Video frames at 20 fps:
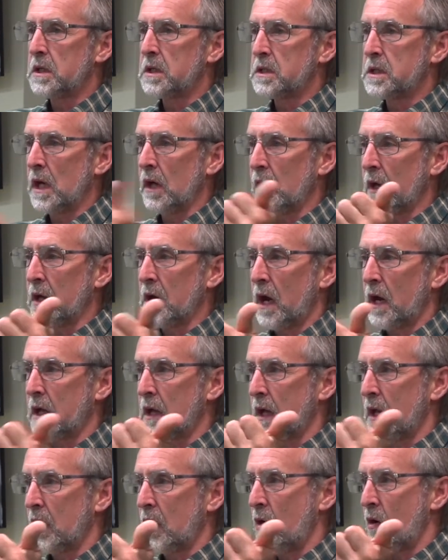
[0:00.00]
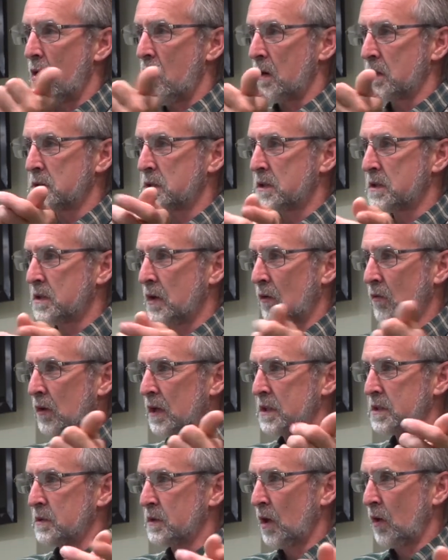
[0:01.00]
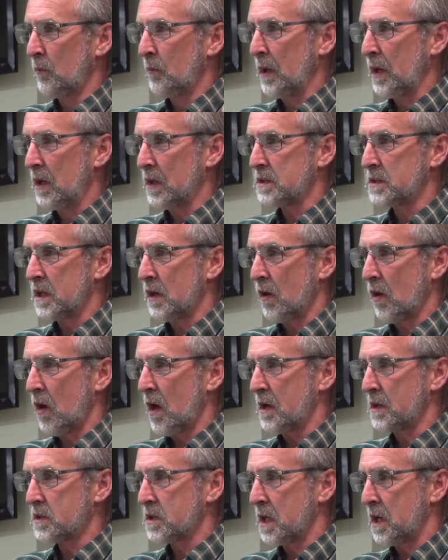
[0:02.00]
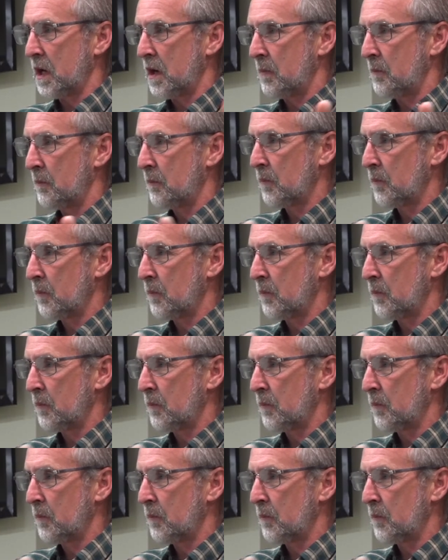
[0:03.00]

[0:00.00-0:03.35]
tell that guy get lost. Don't listen. Don't be listening to the likes of him.